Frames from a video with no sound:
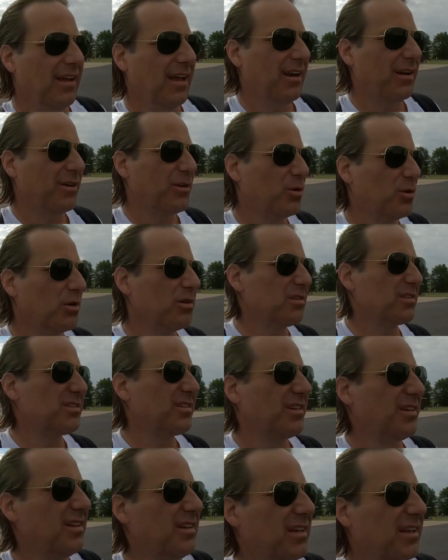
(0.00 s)
And of course,
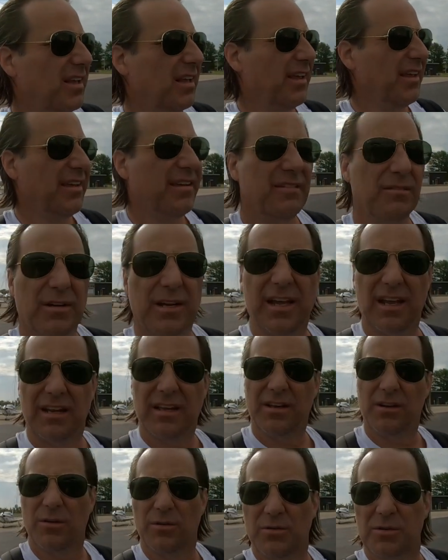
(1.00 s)
we
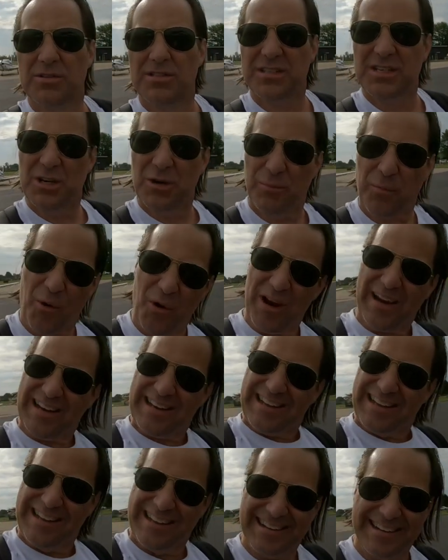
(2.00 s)
gotta get over to Cedar Point
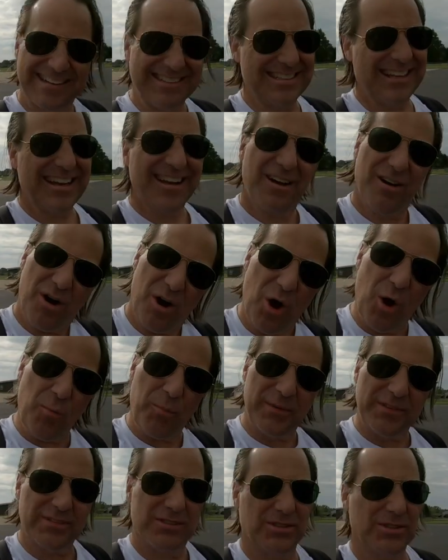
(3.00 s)
because they gonna
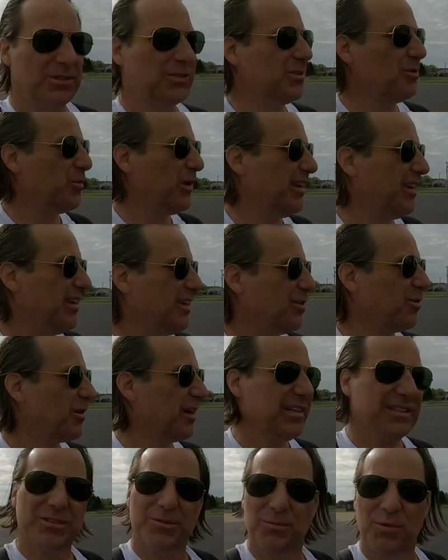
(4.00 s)
open soon and we need to
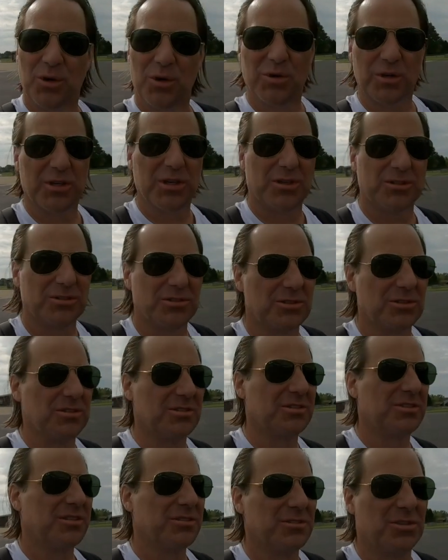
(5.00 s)
ride some roller
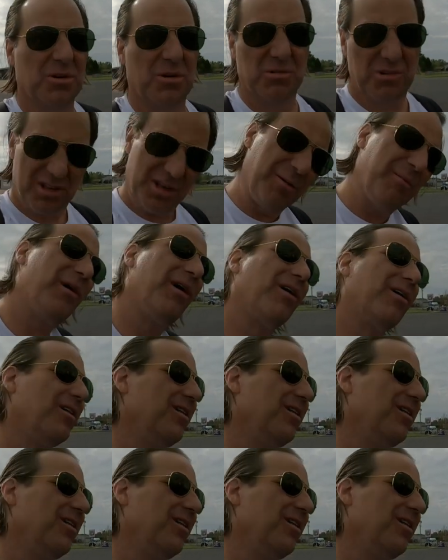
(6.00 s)
coasters. So come on